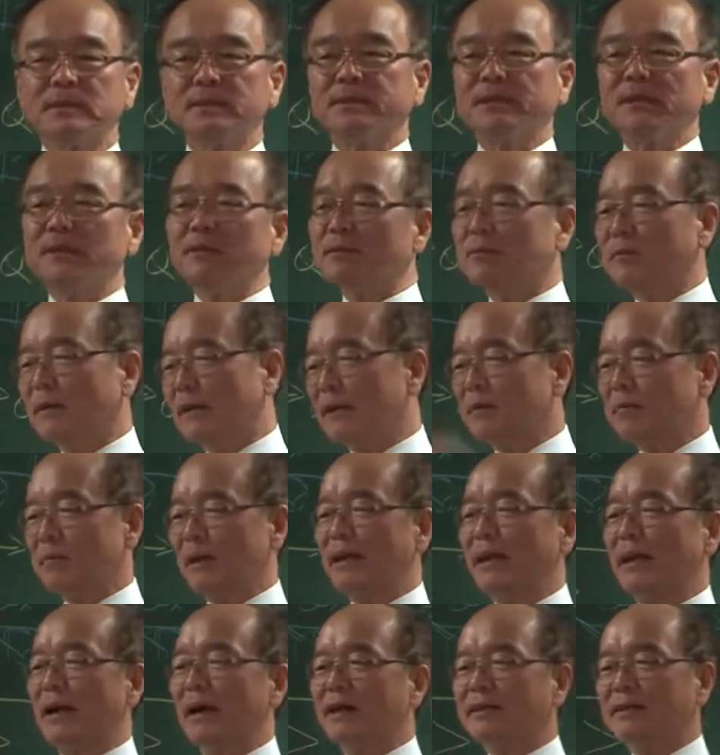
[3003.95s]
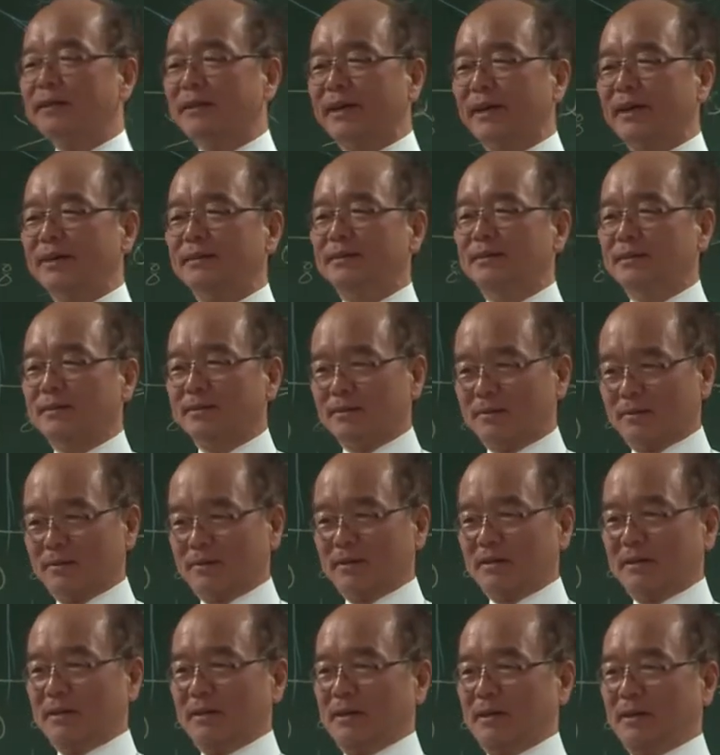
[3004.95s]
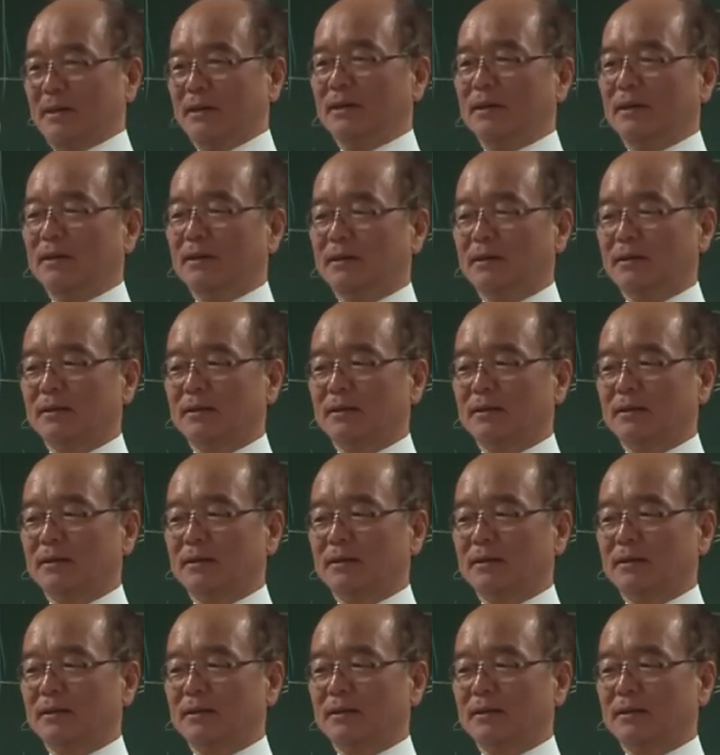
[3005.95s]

Then there are many other cases. Okay.